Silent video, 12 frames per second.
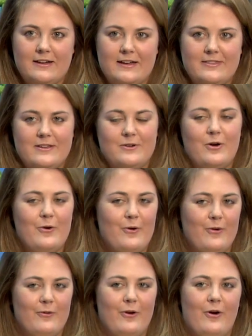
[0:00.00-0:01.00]
and then
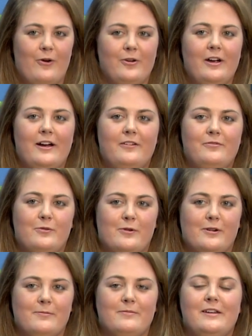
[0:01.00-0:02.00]
hold out
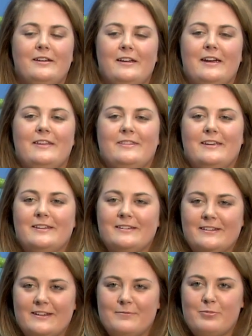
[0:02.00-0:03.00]
for them, and
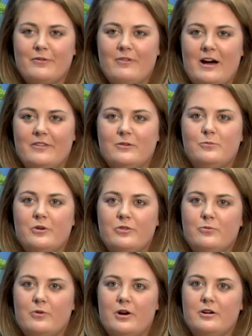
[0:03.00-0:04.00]
then provide them with
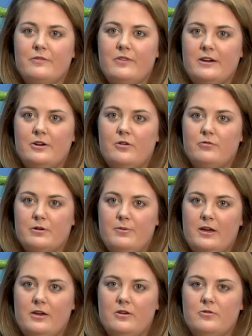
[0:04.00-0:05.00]
the word if they don't
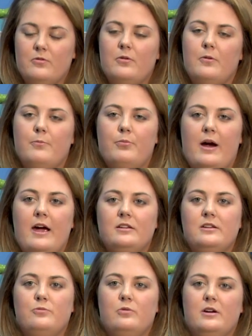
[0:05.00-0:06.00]
repeat you.
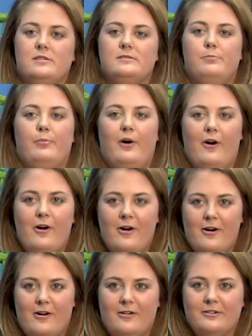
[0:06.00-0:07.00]
Bradley wants
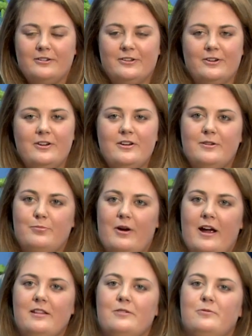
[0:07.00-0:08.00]
ball. Good,
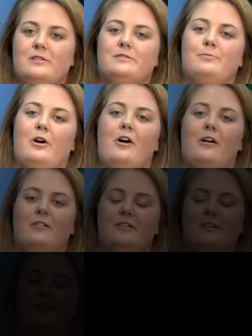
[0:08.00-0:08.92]
Bradley wants ball.